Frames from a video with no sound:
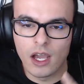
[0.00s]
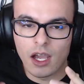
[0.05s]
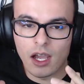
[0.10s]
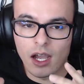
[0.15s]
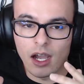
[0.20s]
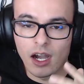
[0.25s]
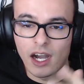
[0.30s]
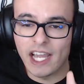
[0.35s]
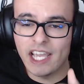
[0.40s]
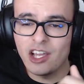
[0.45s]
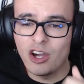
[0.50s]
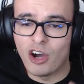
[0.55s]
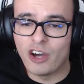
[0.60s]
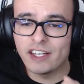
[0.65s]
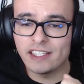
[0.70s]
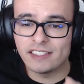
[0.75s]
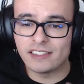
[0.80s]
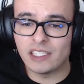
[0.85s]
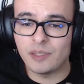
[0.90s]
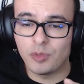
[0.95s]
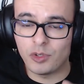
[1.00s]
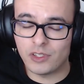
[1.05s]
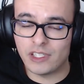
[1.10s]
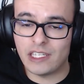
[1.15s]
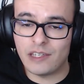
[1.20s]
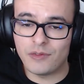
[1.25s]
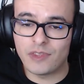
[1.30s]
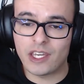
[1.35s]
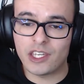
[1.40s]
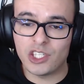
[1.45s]
I honestly
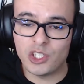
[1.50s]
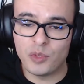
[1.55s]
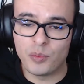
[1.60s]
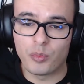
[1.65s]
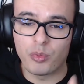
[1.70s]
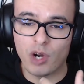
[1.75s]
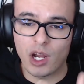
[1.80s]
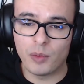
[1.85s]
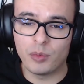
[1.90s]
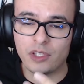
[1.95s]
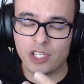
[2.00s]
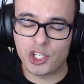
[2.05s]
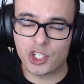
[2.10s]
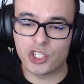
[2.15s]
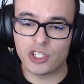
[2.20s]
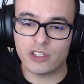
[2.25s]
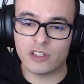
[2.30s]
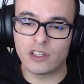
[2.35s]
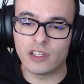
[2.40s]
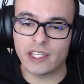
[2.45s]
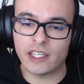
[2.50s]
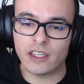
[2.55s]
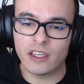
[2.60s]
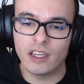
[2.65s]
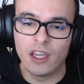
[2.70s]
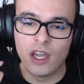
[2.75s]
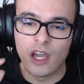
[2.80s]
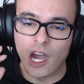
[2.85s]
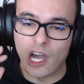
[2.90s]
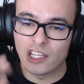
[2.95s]
believe that you probably should. Like,
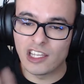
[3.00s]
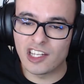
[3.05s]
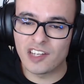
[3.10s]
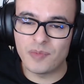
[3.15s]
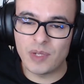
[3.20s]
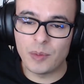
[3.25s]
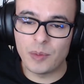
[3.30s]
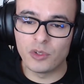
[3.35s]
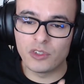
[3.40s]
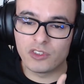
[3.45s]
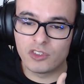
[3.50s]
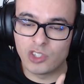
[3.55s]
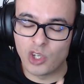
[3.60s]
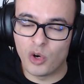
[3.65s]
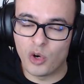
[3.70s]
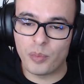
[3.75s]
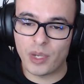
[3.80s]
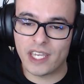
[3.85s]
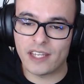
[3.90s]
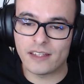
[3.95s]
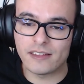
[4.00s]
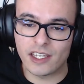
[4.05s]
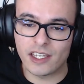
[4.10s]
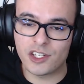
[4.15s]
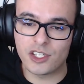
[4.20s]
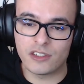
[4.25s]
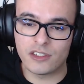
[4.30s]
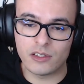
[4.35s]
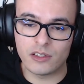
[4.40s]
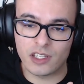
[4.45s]
a lot of people don't pay
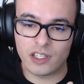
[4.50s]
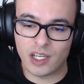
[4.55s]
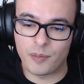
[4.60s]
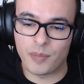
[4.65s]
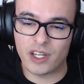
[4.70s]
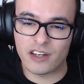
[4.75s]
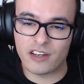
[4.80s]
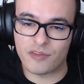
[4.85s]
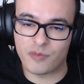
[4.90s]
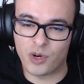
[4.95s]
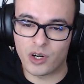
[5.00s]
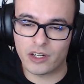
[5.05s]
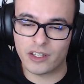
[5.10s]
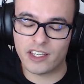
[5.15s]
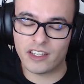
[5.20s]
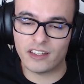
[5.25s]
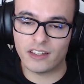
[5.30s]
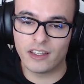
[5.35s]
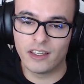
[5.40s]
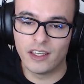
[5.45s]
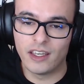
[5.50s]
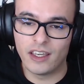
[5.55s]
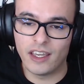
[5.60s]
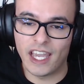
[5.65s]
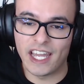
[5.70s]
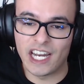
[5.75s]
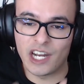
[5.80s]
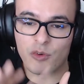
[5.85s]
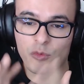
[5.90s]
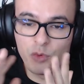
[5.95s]
attention to the competitive market,
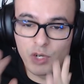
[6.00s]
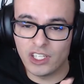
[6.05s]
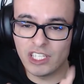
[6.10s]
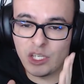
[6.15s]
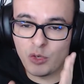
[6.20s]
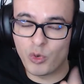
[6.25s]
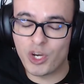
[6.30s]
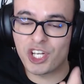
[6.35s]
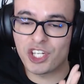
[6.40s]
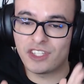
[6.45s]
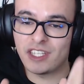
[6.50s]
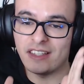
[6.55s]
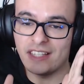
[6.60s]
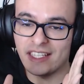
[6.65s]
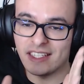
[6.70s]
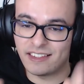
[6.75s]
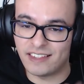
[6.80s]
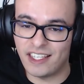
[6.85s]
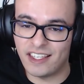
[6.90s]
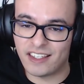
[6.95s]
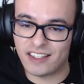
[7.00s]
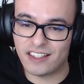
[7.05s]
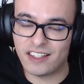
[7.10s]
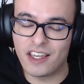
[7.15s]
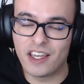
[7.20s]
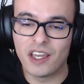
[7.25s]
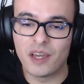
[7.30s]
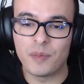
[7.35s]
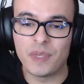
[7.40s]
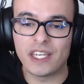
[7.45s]
and I really wish that they did,
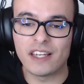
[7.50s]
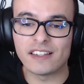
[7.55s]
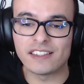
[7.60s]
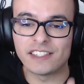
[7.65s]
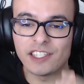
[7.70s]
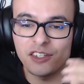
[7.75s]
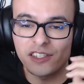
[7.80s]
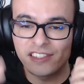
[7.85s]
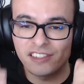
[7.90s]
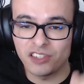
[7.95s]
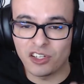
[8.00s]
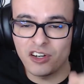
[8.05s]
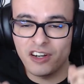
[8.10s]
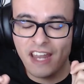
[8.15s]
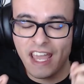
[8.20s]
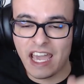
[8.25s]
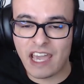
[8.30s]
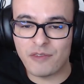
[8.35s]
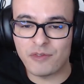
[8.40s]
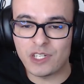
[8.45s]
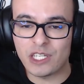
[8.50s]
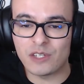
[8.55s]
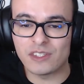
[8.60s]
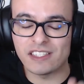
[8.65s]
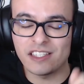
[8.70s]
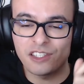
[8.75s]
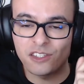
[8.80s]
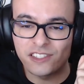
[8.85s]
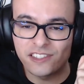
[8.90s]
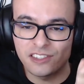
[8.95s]
because there are certain avenues
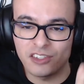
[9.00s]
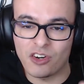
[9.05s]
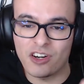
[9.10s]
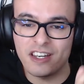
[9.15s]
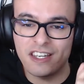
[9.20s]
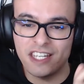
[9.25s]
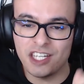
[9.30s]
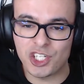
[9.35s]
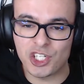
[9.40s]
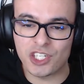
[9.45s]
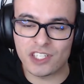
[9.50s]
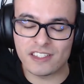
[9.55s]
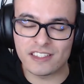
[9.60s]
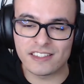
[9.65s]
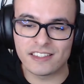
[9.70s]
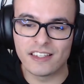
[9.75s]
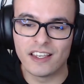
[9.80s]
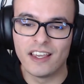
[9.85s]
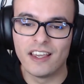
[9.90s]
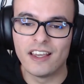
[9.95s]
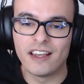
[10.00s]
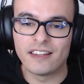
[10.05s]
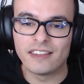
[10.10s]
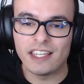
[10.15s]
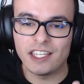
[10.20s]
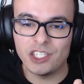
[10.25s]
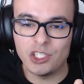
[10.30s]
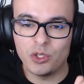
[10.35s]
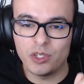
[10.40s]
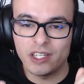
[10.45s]
and there's certain niches
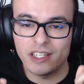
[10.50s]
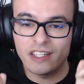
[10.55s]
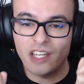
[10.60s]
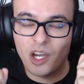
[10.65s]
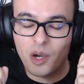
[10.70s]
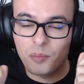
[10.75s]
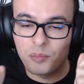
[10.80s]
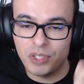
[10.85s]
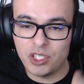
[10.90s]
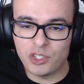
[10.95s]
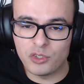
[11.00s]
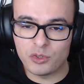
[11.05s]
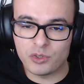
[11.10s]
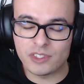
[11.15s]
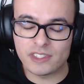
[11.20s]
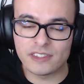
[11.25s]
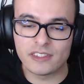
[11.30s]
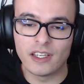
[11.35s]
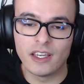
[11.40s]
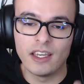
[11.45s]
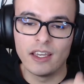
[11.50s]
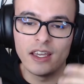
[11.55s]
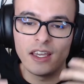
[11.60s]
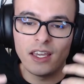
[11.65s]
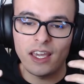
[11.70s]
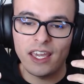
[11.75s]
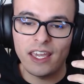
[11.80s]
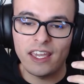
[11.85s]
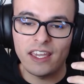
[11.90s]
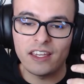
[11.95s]
that you can abuse,
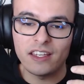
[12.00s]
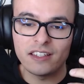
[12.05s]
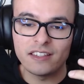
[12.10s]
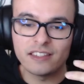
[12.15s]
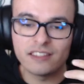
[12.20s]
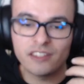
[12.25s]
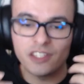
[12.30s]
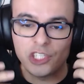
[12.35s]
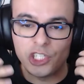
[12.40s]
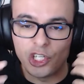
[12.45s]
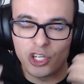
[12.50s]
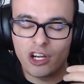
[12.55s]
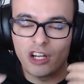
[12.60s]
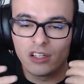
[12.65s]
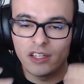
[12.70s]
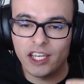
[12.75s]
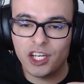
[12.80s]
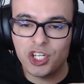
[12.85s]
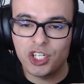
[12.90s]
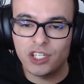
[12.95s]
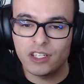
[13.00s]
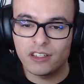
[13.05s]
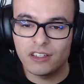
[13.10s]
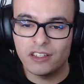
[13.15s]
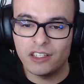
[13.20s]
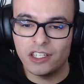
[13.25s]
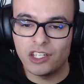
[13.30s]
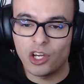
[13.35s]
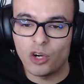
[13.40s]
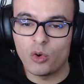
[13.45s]
and your collection,
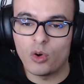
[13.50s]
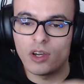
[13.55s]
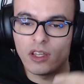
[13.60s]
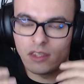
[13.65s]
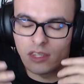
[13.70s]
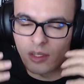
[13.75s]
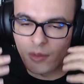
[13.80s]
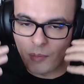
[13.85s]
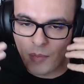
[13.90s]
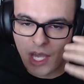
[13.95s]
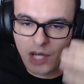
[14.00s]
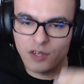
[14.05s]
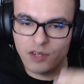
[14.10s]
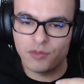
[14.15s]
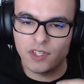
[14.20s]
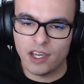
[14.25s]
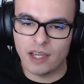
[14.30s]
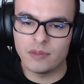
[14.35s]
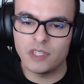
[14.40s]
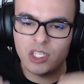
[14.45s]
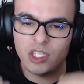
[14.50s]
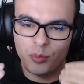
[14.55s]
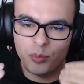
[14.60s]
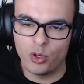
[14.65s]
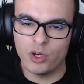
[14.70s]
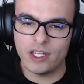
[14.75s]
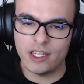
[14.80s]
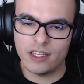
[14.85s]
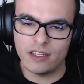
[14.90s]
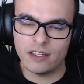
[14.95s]
you know, the amount of time that you
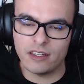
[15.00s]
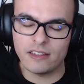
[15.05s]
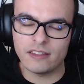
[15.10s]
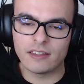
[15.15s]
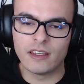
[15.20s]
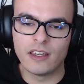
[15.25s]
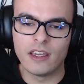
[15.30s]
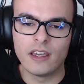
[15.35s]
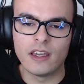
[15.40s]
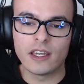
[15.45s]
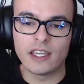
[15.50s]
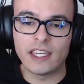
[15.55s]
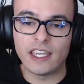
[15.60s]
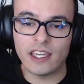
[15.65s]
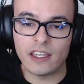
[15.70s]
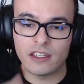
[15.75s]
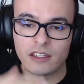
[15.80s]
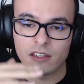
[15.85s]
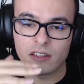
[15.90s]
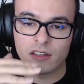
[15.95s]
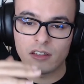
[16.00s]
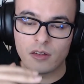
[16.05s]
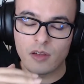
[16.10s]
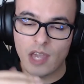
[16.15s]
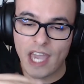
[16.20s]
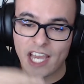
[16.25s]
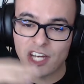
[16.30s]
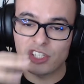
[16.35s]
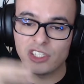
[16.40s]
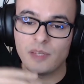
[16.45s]
put in it can
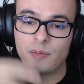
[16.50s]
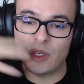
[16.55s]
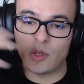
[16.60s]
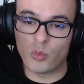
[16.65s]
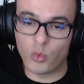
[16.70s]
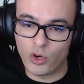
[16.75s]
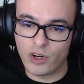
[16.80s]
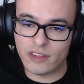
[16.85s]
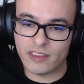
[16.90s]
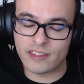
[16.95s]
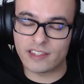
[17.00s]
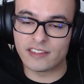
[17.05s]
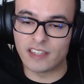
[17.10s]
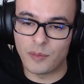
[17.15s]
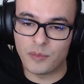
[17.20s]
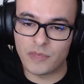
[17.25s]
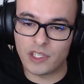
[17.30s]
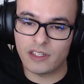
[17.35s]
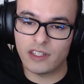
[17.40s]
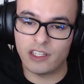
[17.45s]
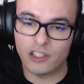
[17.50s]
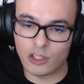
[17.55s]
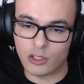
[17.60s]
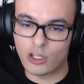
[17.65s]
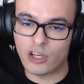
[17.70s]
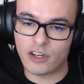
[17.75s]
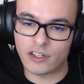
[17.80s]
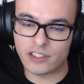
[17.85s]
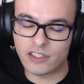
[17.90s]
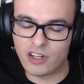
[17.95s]
actually be worth something in the
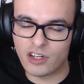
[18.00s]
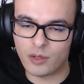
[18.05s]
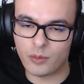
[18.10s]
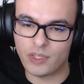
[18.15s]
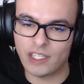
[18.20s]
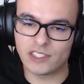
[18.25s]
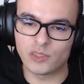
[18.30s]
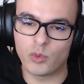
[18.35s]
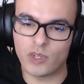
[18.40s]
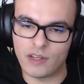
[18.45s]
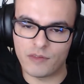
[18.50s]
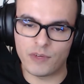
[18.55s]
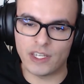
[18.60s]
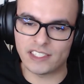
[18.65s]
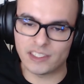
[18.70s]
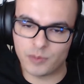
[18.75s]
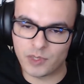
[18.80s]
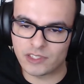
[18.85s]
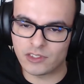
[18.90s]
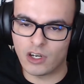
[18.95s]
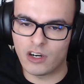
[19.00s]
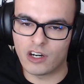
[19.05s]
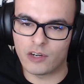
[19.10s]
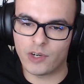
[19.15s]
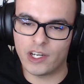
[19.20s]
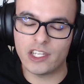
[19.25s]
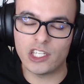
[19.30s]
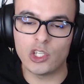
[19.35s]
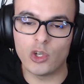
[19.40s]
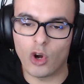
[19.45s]
long term. That's what investments are,
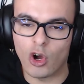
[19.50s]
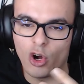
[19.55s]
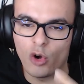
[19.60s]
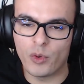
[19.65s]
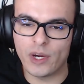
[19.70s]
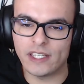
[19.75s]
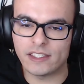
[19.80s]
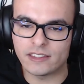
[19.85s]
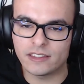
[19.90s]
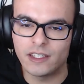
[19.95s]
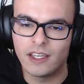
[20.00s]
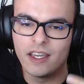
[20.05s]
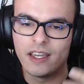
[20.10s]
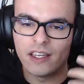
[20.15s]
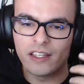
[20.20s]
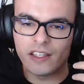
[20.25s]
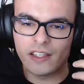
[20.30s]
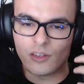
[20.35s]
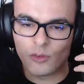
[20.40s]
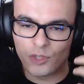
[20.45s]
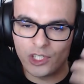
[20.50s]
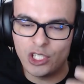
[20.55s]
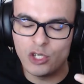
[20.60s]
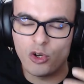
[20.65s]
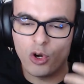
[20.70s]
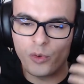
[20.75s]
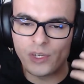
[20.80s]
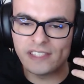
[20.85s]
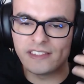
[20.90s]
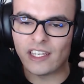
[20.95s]
right? You always
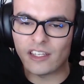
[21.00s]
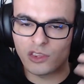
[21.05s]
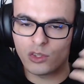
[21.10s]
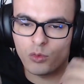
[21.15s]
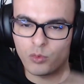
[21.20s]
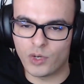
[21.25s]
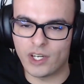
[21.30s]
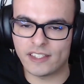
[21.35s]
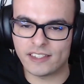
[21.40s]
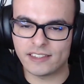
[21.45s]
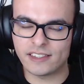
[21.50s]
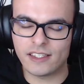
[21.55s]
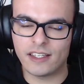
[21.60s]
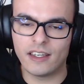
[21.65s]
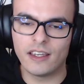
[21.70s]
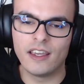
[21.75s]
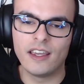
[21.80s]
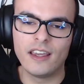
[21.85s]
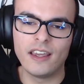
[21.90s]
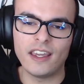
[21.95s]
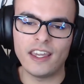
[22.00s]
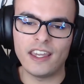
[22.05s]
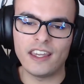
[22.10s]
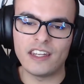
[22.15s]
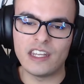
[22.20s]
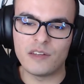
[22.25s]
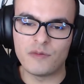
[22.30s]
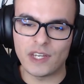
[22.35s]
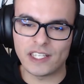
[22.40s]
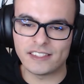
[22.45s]
take the risk in
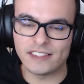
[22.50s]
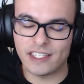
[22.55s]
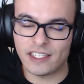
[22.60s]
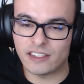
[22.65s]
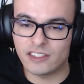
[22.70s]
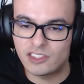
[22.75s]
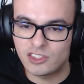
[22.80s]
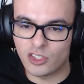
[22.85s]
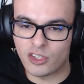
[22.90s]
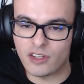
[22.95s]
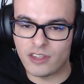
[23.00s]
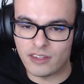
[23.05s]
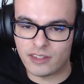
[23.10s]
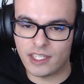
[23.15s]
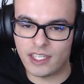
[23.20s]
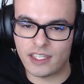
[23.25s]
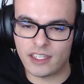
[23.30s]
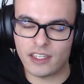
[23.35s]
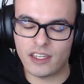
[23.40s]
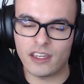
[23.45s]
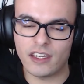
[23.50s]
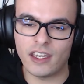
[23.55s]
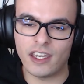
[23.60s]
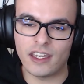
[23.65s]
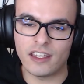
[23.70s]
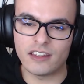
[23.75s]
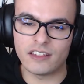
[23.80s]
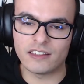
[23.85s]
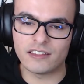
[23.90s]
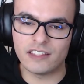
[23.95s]
investing in a certain thing,
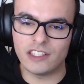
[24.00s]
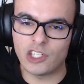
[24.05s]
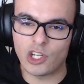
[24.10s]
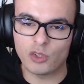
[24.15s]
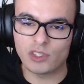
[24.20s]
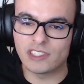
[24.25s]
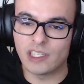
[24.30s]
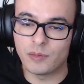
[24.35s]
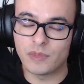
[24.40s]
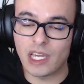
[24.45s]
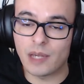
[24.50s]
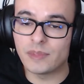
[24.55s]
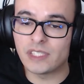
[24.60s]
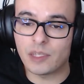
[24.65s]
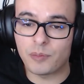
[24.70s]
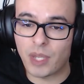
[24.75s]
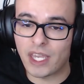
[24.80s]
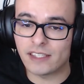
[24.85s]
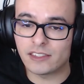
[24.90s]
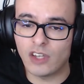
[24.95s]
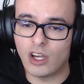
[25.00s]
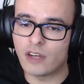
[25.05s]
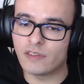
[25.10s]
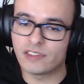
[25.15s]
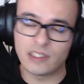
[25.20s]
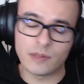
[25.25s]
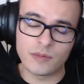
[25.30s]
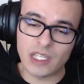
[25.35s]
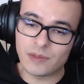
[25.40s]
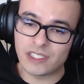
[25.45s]
and, you know, sometimes it pays off,
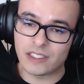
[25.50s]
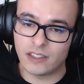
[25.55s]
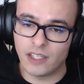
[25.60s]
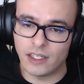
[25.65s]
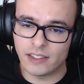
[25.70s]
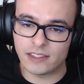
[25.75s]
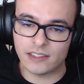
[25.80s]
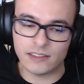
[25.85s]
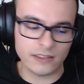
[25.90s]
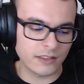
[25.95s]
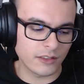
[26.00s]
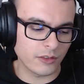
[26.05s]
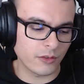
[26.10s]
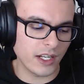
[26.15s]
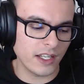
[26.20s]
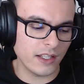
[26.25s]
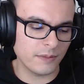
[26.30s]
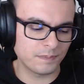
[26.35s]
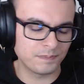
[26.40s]
sometimes it doesn't, right?